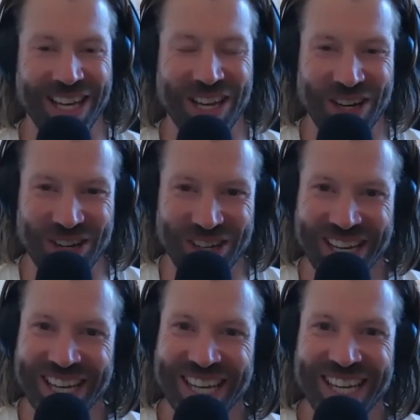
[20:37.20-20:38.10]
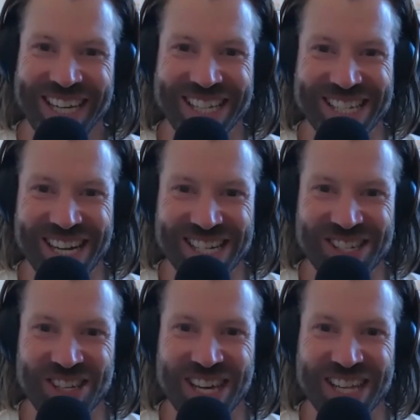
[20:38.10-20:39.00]
you know, it's nice
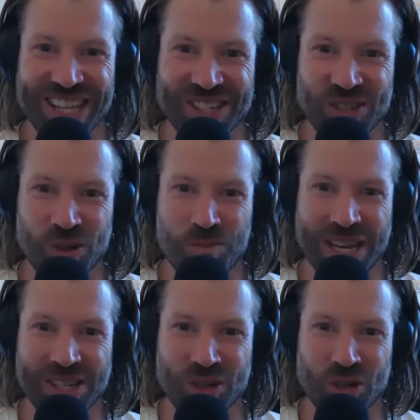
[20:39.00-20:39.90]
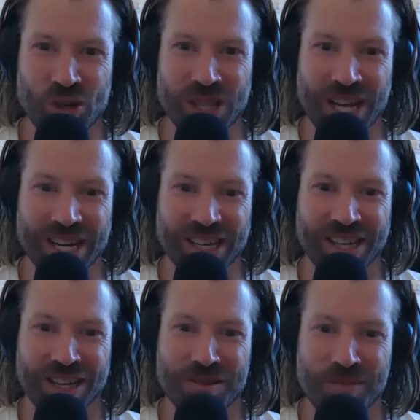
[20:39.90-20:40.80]
to hear yeah. that there's still a place on earth
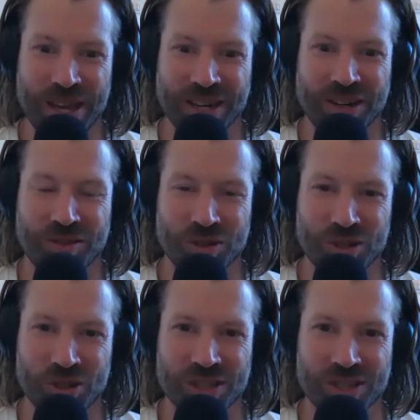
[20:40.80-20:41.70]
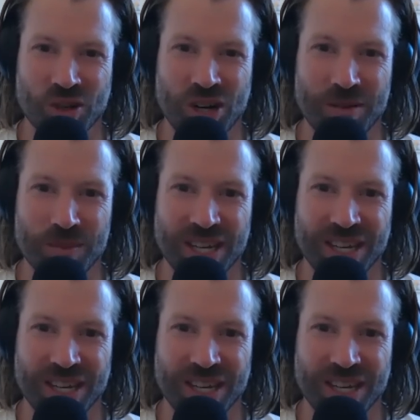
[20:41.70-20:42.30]
like like what you just described